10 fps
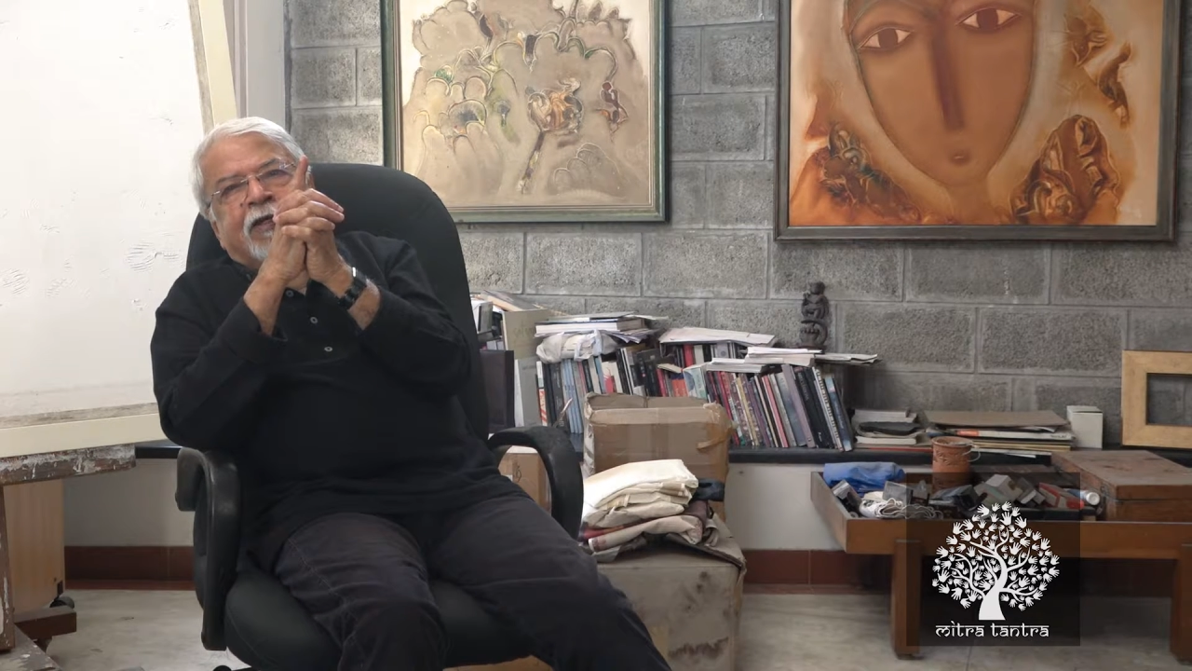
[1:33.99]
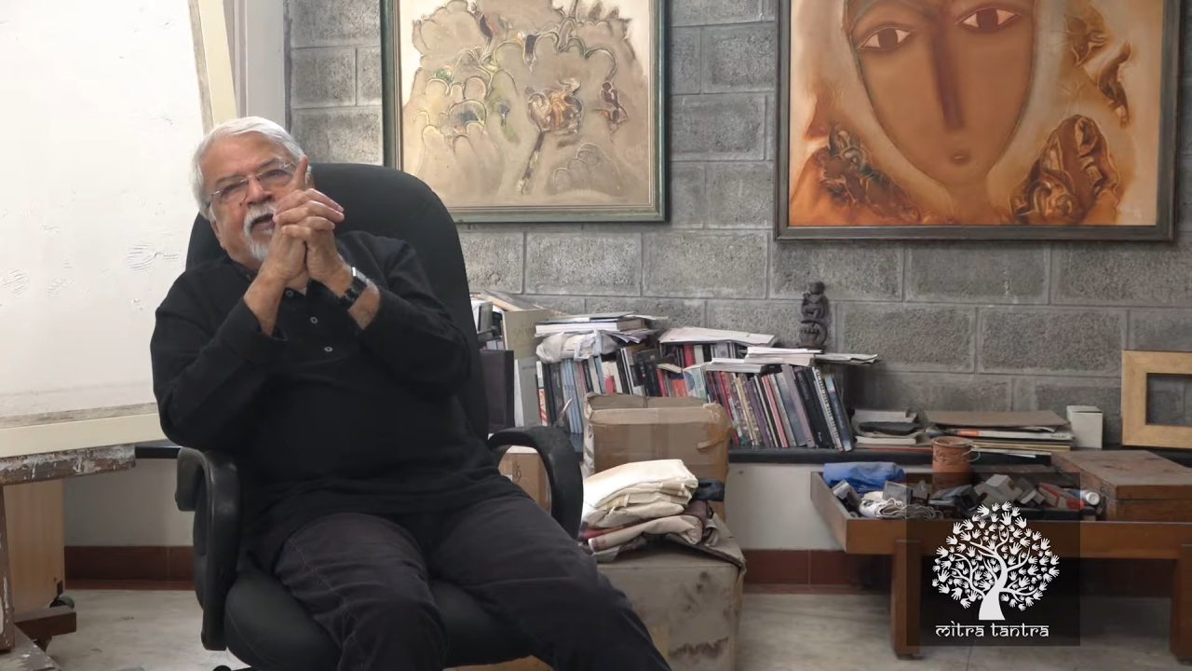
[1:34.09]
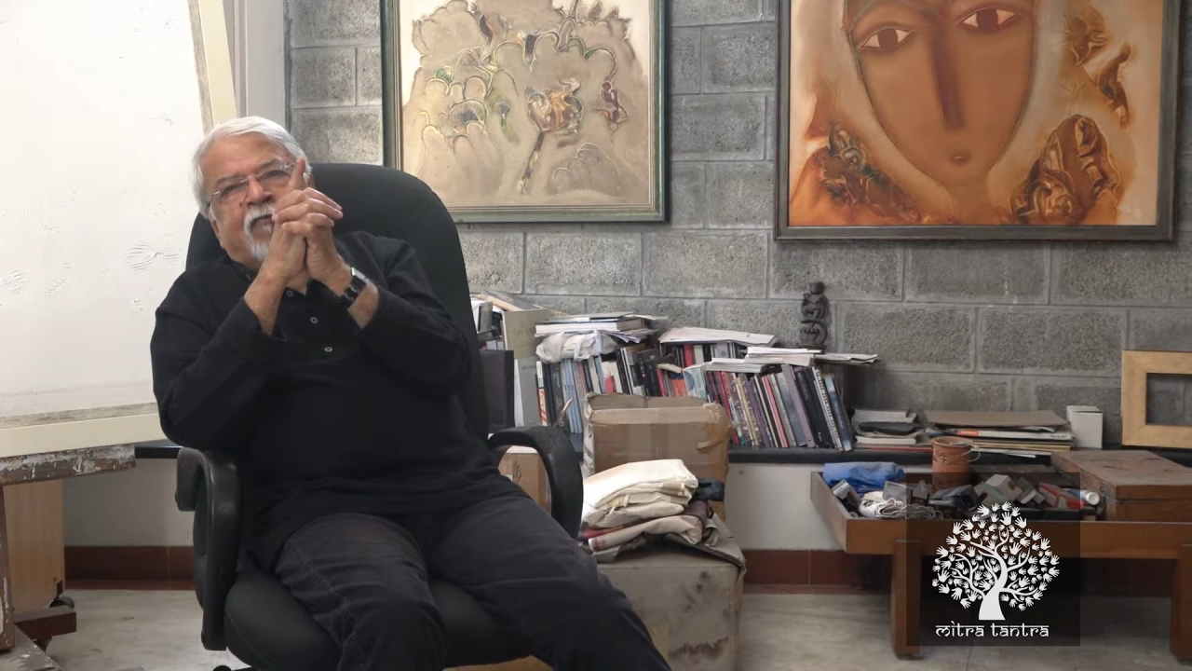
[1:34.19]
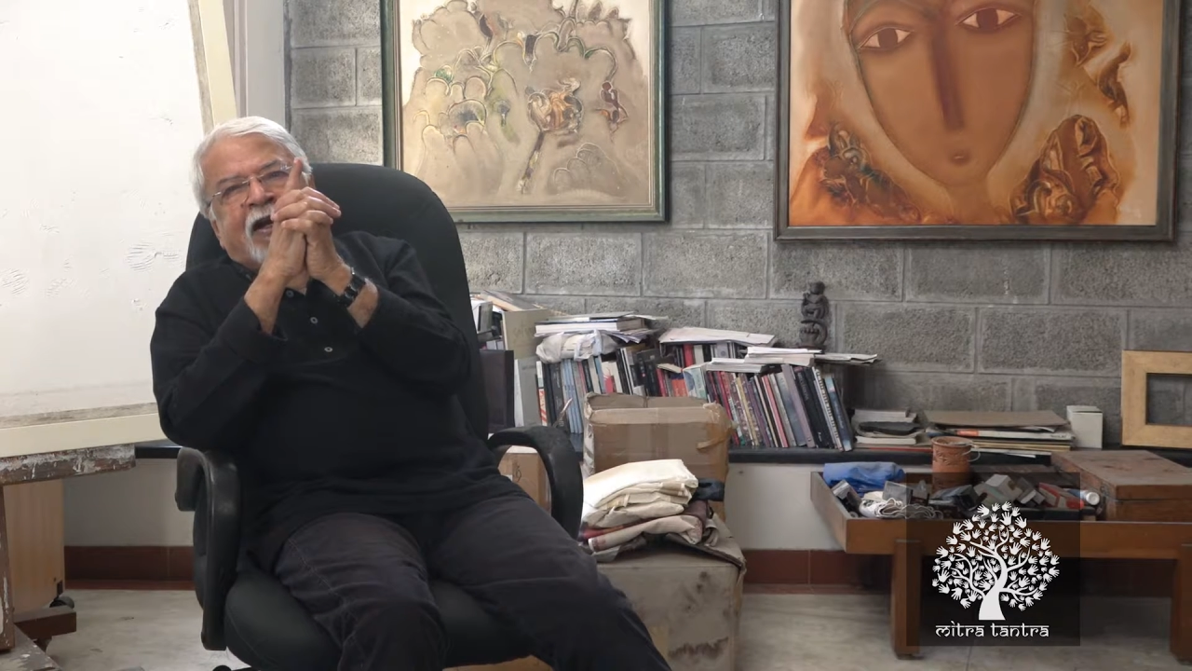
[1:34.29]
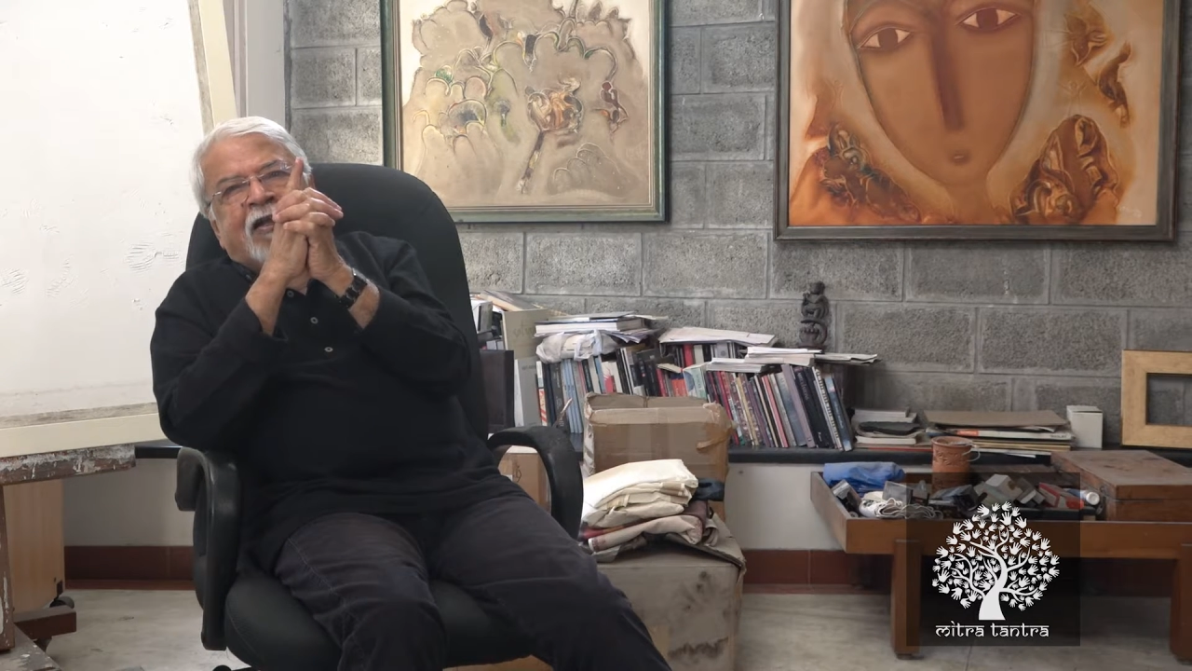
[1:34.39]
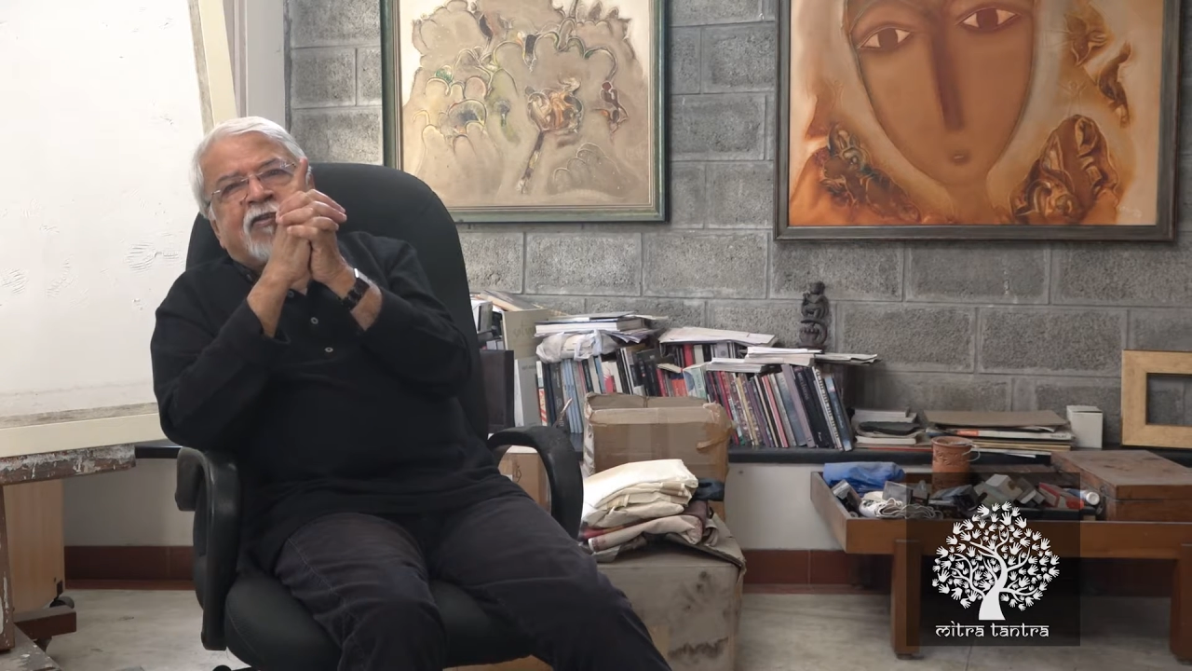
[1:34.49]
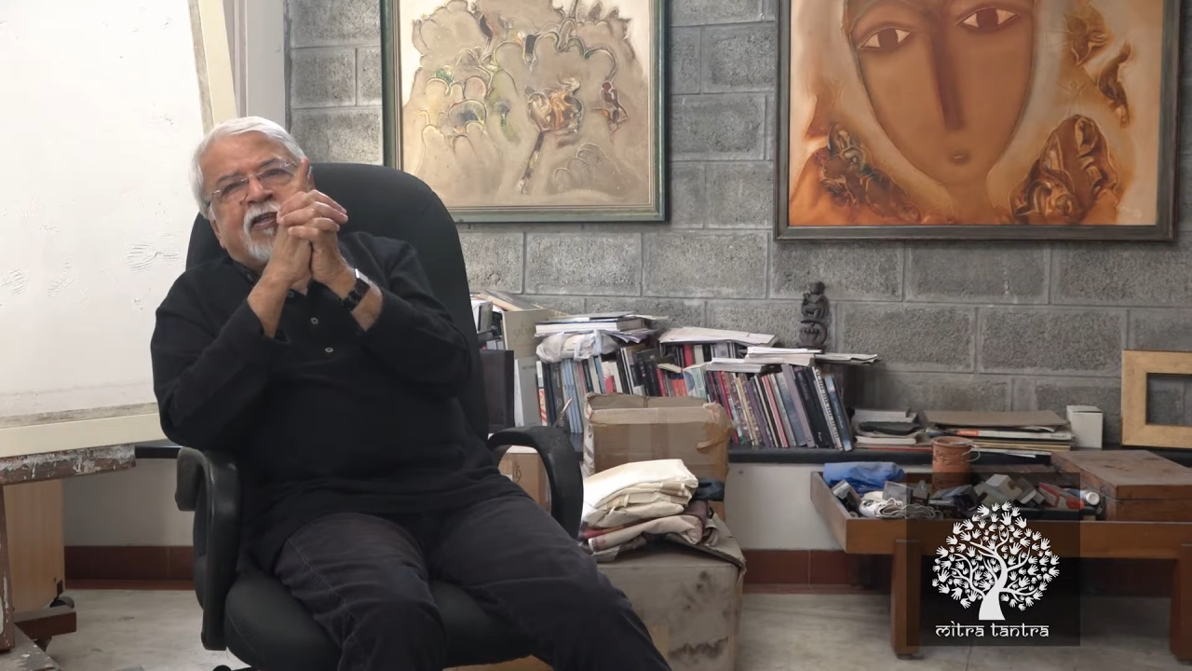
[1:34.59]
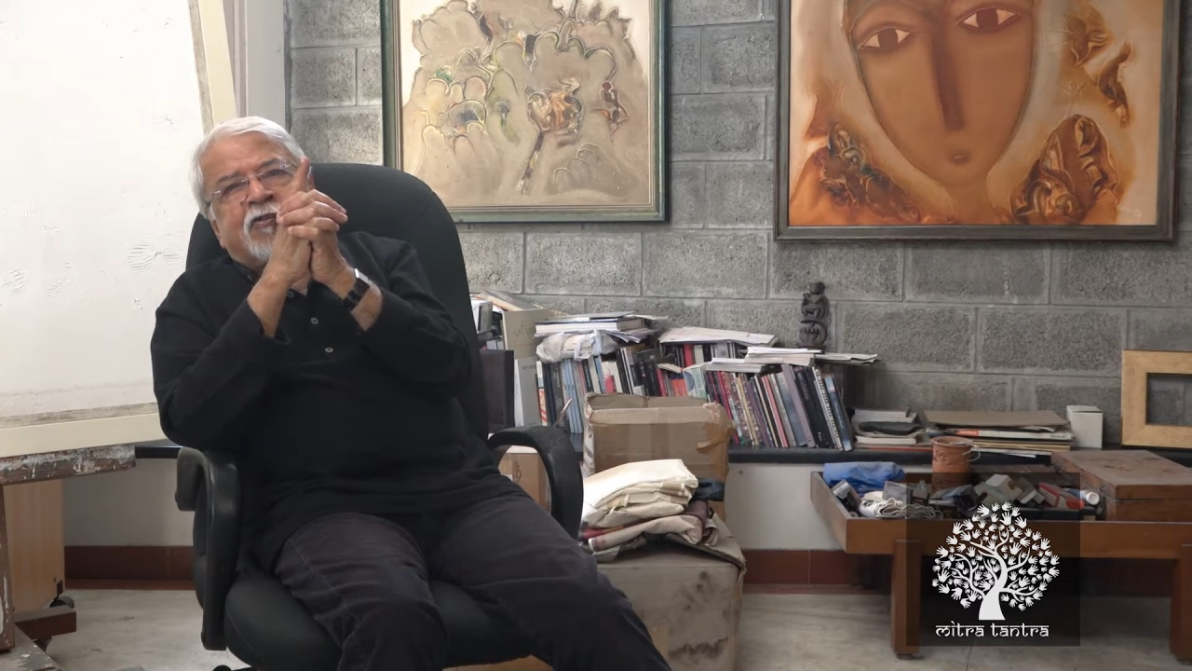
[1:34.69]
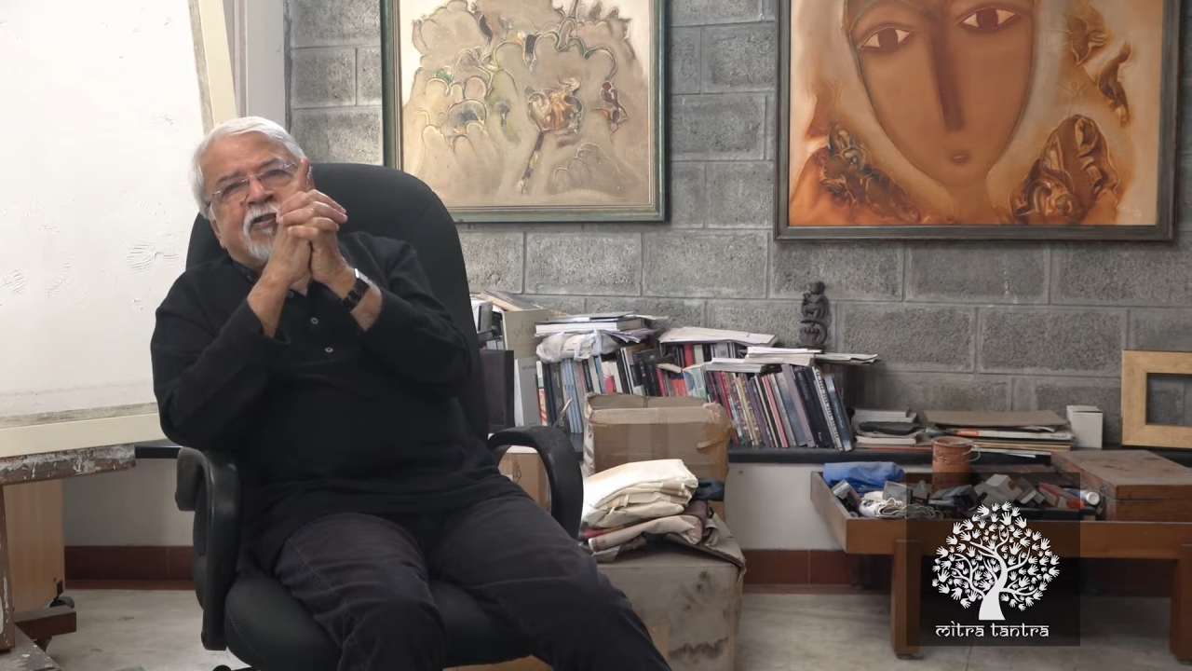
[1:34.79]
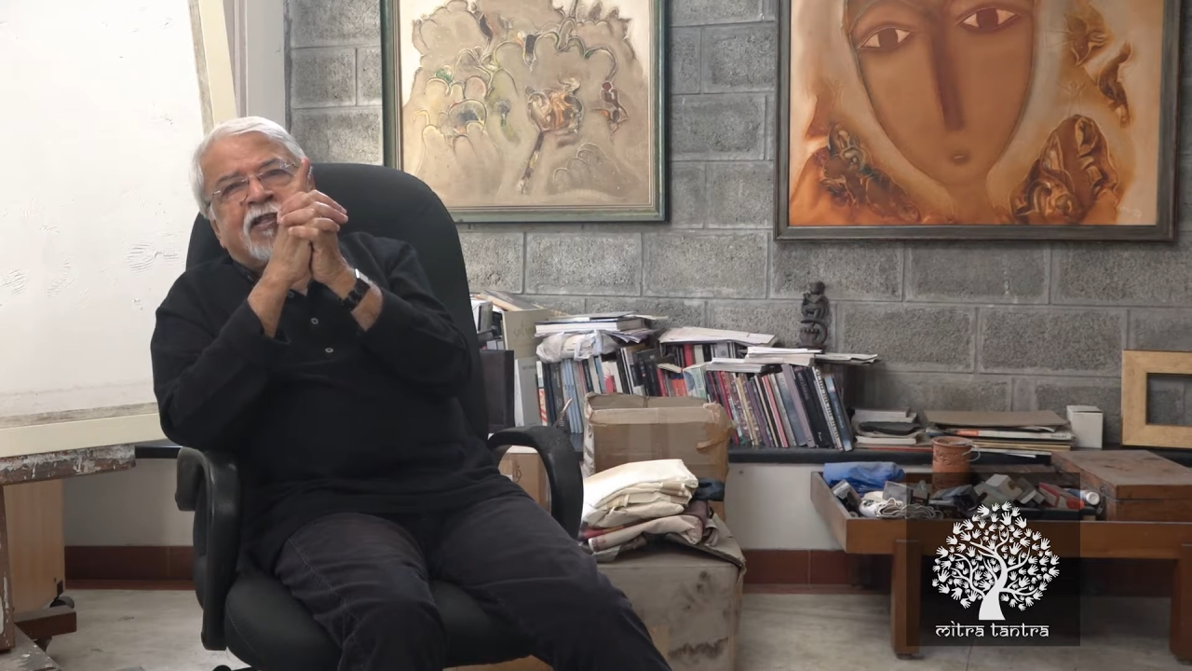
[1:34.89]
in front of
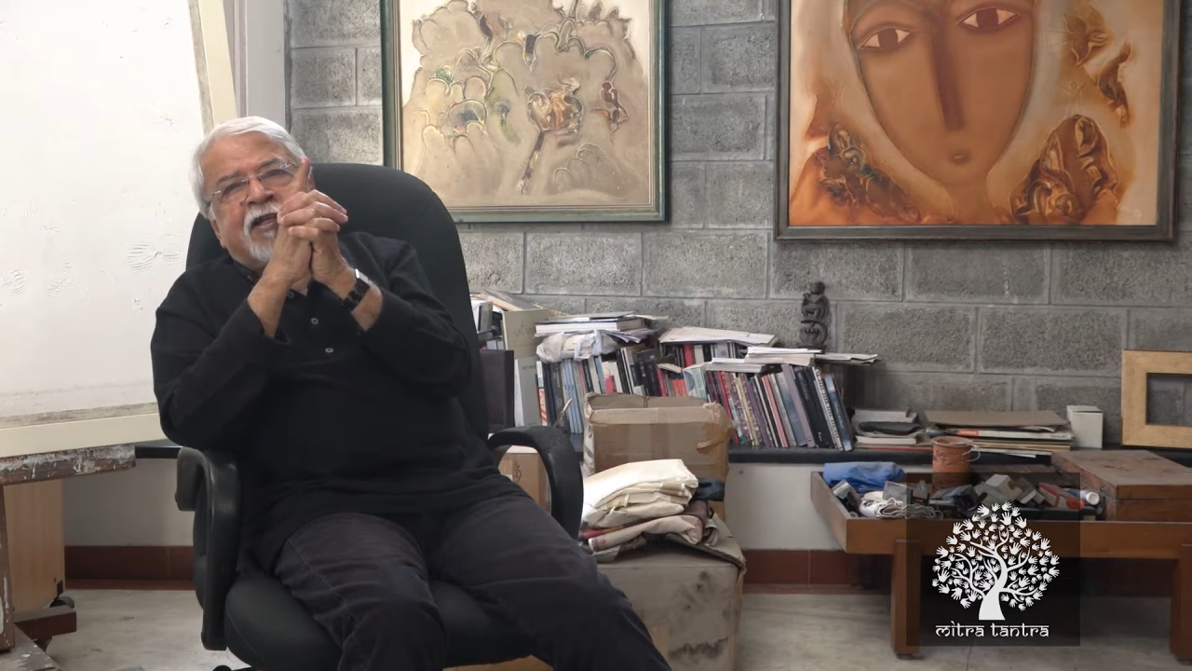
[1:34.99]
Santosh